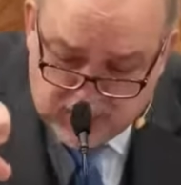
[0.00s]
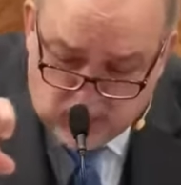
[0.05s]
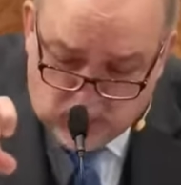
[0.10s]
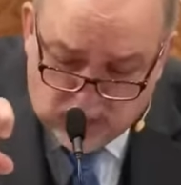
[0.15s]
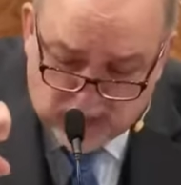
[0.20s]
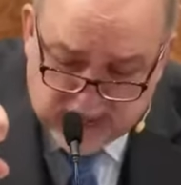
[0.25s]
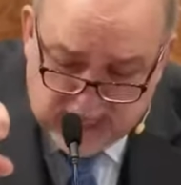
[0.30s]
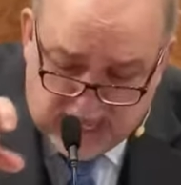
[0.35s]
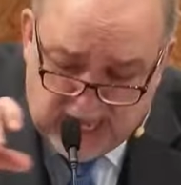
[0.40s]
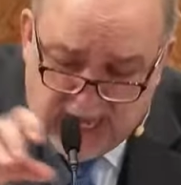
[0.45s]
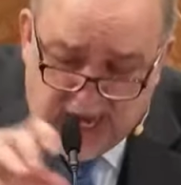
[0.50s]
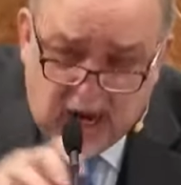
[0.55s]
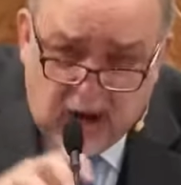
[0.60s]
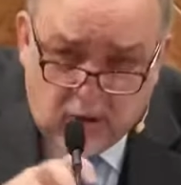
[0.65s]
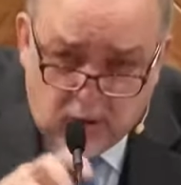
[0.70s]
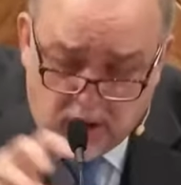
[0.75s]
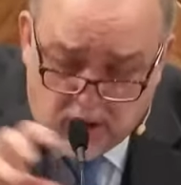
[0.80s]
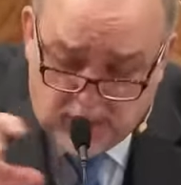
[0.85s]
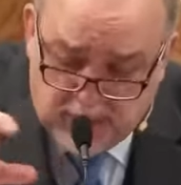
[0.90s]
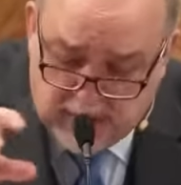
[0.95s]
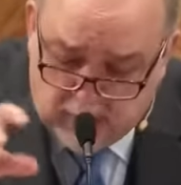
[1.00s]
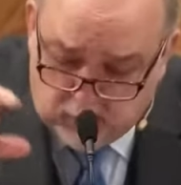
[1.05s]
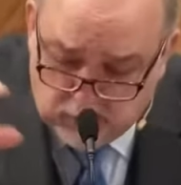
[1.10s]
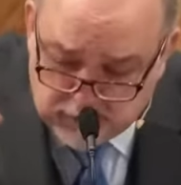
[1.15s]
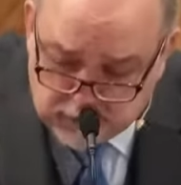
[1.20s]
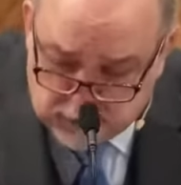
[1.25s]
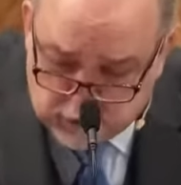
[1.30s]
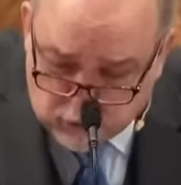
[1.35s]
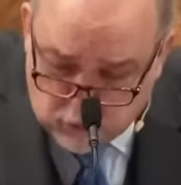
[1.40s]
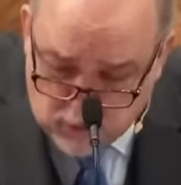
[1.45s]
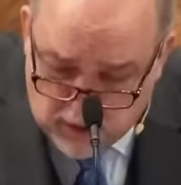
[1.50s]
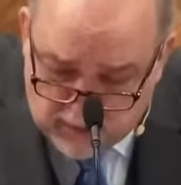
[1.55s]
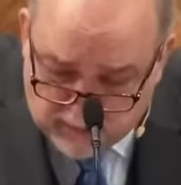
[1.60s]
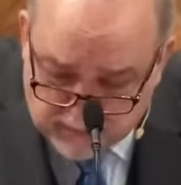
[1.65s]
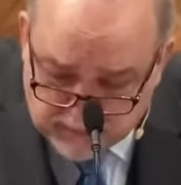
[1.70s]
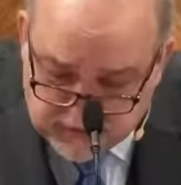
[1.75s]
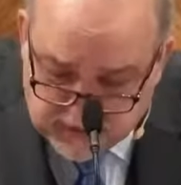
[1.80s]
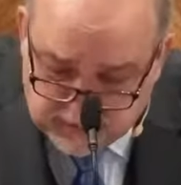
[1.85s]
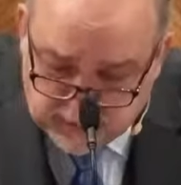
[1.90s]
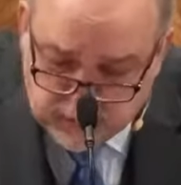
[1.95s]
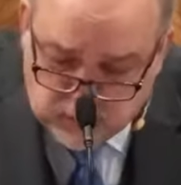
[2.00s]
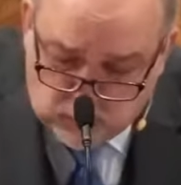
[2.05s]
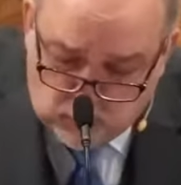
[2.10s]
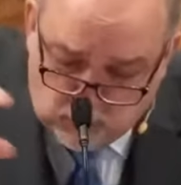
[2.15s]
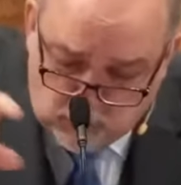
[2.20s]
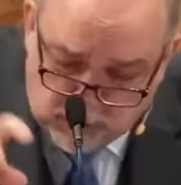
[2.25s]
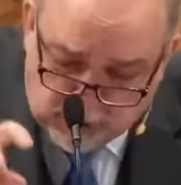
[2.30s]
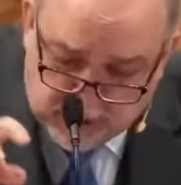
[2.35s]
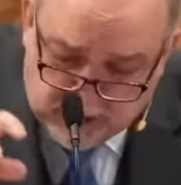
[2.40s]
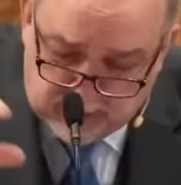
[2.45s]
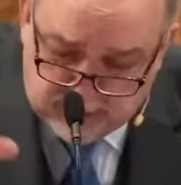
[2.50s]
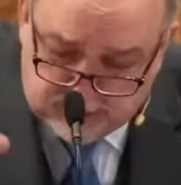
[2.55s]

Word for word: was error that was corrupting the work and